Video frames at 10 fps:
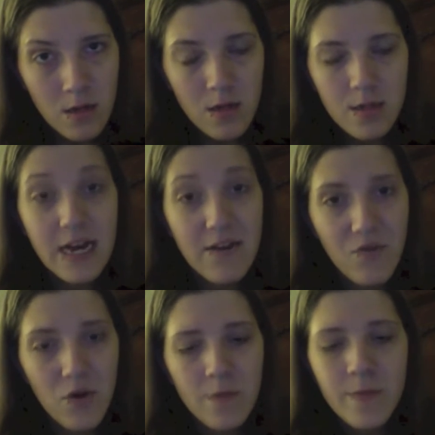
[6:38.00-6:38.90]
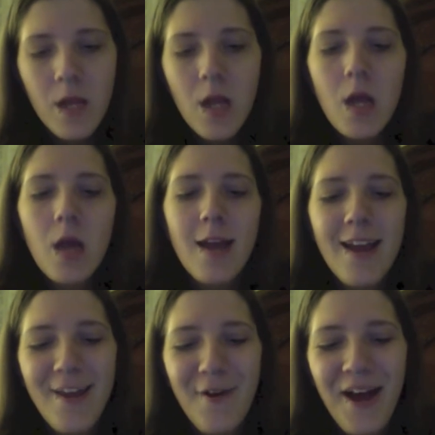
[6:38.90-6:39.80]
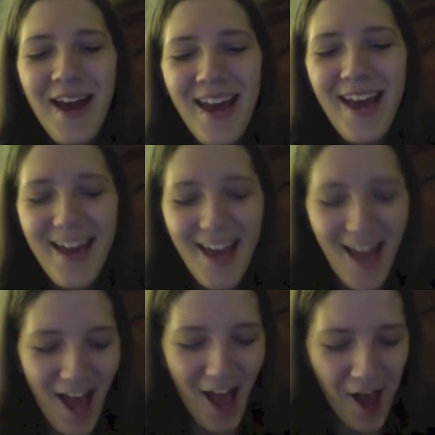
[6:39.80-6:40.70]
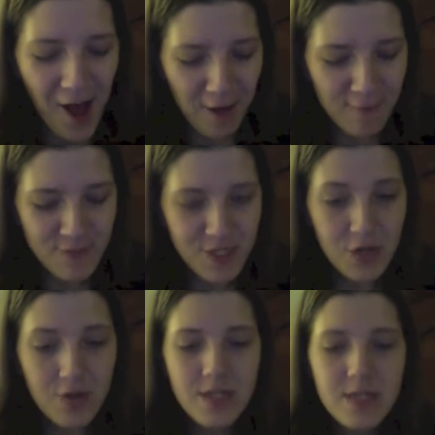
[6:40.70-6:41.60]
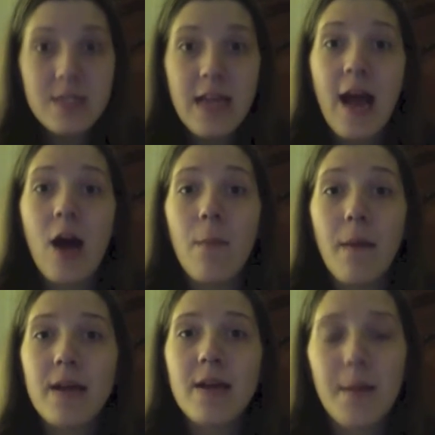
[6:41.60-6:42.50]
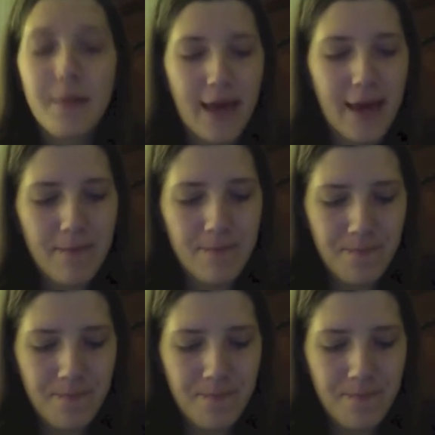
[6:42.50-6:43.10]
Doubtful. Anyway, so this is how my cup came.